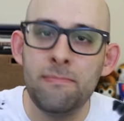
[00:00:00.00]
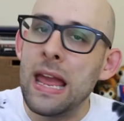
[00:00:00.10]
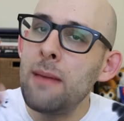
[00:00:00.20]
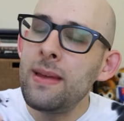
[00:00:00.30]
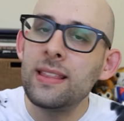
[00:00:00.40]

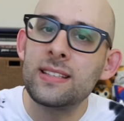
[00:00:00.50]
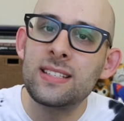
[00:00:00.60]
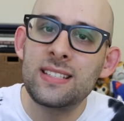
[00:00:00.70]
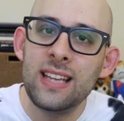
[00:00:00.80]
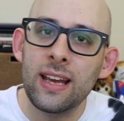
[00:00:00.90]
Maybe the
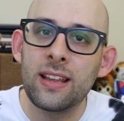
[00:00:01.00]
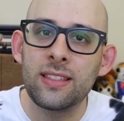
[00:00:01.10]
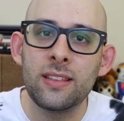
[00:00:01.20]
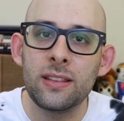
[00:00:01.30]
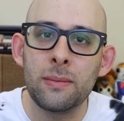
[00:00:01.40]
stick,
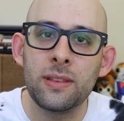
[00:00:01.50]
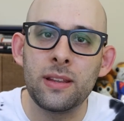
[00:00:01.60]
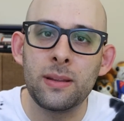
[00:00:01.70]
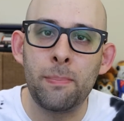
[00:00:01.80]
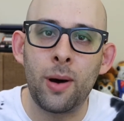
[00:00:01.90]

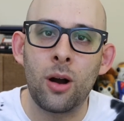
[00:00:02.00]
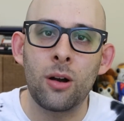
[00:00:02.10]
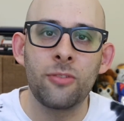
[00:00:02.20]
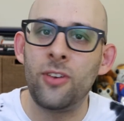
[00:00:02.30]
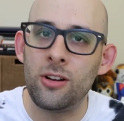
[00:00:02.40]
the
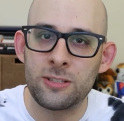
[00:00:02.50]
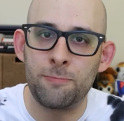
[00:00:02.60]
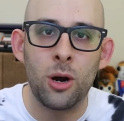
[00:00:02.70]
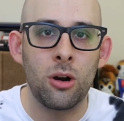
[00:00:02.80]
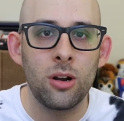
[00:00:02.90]
bar falls
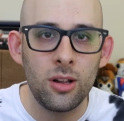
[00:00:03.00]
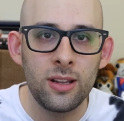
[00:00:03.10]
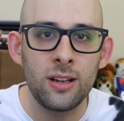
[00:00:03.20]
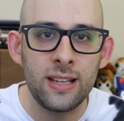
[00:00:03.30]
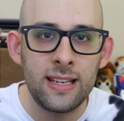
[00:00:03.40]
apart a
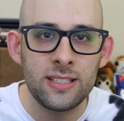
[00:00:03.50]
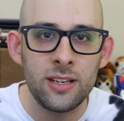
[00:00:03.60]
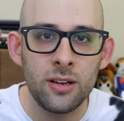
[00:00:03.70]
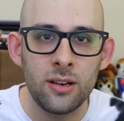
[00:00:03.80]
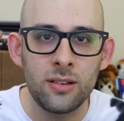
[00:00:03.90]
little
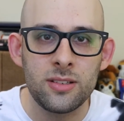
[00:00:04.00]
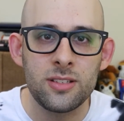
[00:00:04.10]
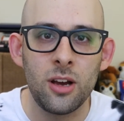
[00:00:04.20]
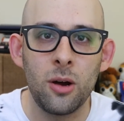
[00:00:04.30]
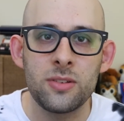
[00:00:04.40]
easier,
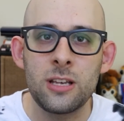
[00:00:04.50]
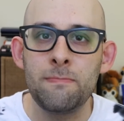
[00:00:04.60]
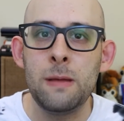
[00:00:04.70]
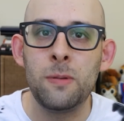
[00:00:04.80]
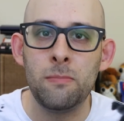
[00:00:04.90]
so some
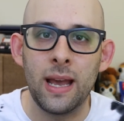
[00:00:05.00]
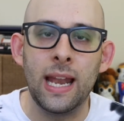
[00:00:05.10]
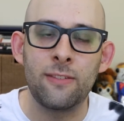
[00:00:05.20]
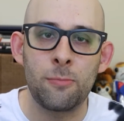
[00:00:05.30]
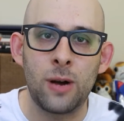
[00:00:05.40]
people might
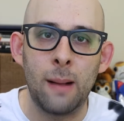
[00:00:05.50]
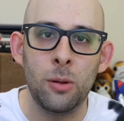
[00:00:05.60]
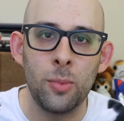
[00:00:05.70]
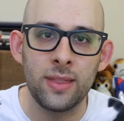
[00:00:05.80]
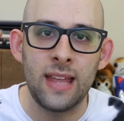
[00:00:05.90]
have a
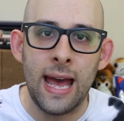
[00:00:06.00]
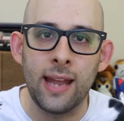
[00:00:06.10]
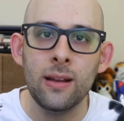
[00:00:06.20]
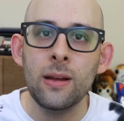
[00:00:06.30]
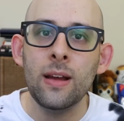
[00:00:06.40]
problem with
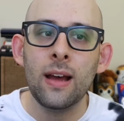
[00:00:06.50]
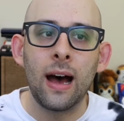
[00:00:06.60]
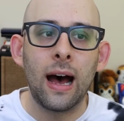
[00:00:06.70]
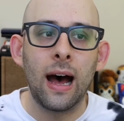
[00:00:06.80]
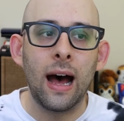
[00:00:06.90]
that.
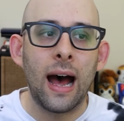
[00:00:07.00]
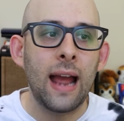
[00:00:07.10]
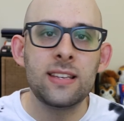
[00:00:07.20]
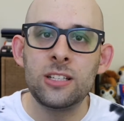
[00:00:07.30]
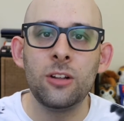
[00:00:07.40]
I
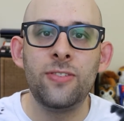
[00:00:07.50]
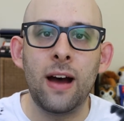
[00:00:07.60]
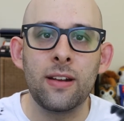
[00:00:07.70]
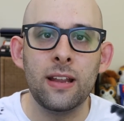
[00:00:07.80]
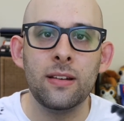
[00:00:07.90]
still
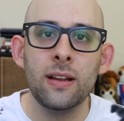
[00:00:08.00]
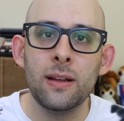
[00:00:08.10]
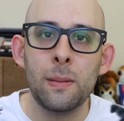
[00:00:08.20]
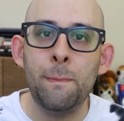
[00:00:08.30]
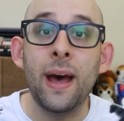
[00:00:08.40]
found it
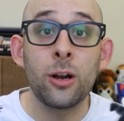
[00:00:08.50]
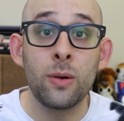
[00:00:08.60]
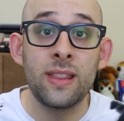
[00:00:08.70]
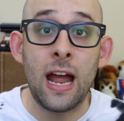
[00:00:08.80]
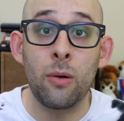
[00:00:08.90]
better
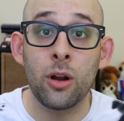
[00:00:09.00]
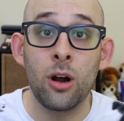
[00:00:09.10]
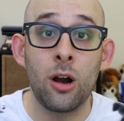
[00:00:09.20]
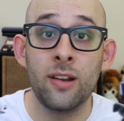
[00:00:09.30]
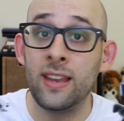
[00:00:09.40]
in that
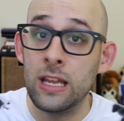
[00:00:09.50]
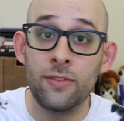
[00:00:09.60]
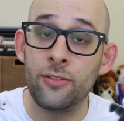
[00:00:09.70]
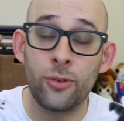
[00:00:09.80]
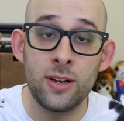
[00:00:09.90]
regard than
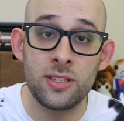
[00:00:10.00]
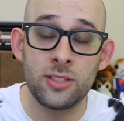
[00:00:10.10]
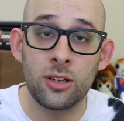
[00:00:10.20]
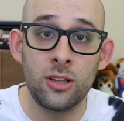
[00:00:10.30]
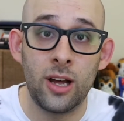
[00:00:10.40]
even, for instance,
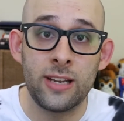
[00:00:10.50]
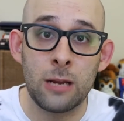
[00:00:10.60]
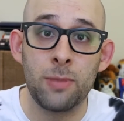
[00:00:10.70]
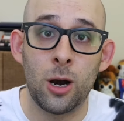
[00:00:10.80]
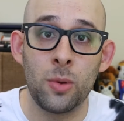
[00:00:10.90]
a
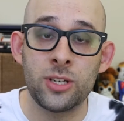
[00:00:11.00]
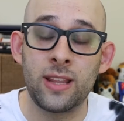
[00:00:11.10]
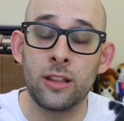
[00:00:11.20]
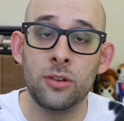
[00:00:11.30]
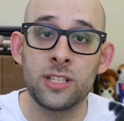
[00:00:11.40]
Klondike bar, which I
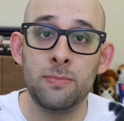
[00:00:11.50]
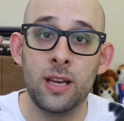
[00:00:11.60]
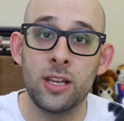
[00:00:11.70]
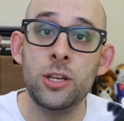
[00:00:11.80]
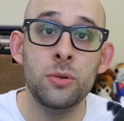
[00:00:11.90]
think those can be
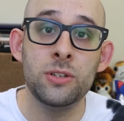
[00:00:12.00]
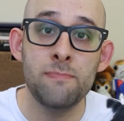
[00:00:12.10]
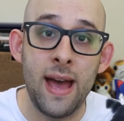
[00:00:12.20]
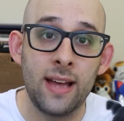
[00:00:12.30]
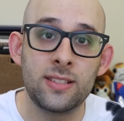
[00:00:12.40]
a huge
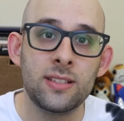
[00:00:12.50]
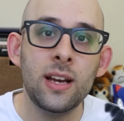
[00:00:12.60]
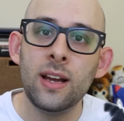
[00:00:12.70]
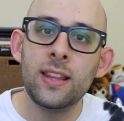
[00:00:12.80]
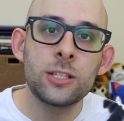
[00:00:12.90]
mess.
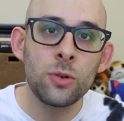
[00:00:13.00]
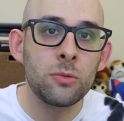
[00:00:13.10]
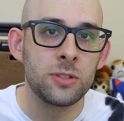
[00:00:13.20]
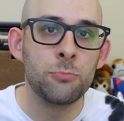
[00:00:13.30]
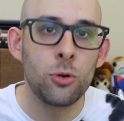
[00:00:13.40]
This one
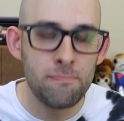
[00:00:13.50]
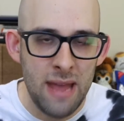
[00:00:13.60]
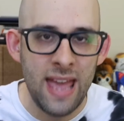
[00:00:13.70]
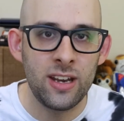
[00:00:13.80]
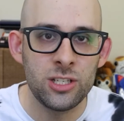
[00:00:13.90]
was more
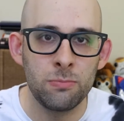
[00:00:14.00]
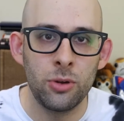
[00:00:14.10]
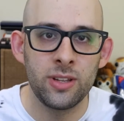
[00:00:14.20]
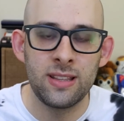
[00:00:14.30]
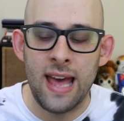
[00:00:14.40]

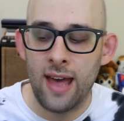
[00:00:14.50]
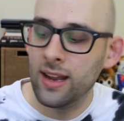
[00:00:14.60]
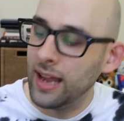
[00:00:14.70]
manageable than that.